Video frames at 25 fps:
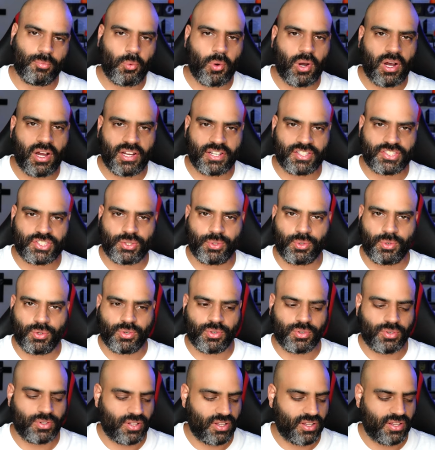Wash
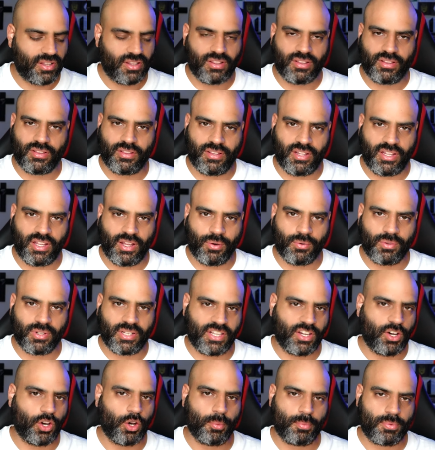or the Only
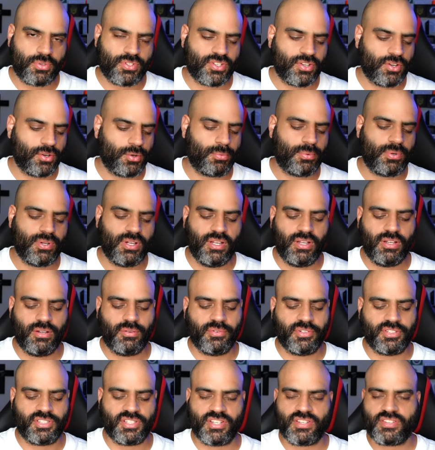Hope soap,
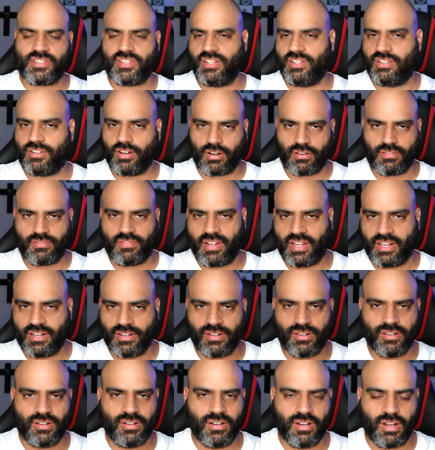which is the Darth
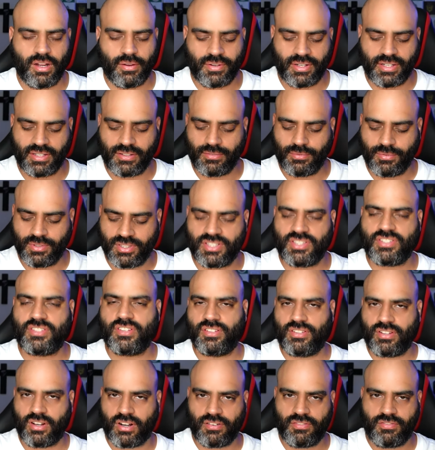Vader. I mean, which is the
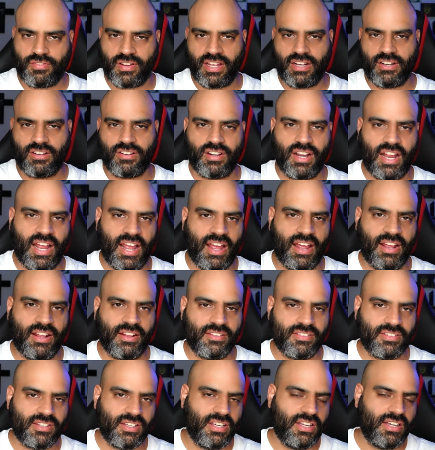Darth Vader
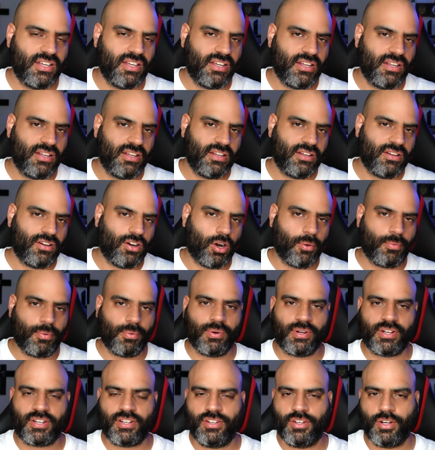and Obi
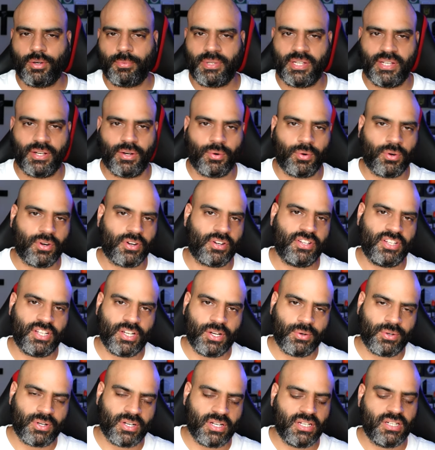Wan Kenobi or
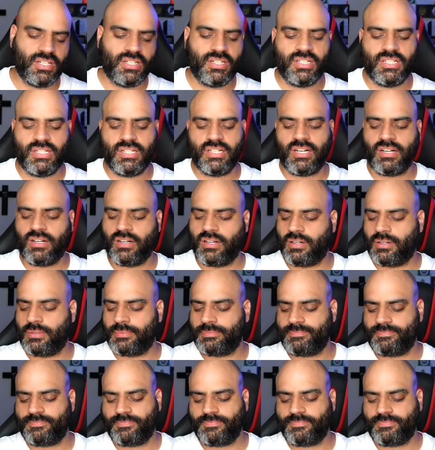Yoda. because